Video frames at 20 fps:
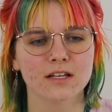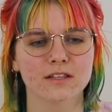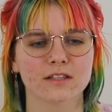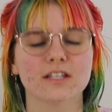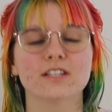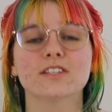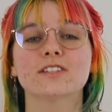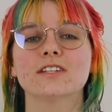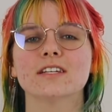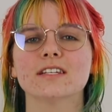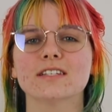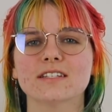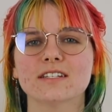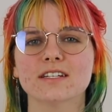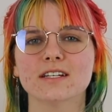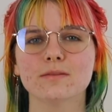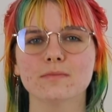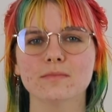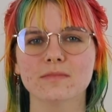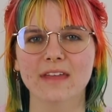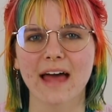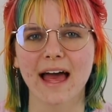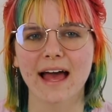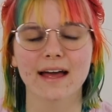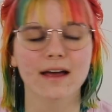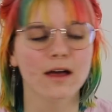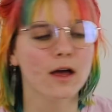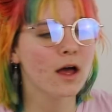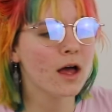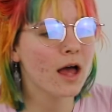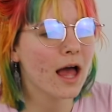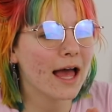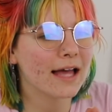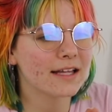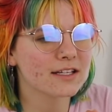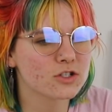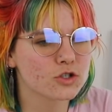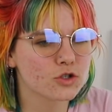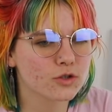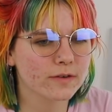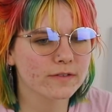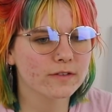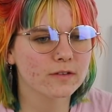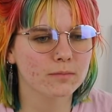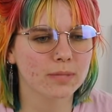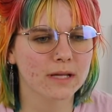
the system that has driven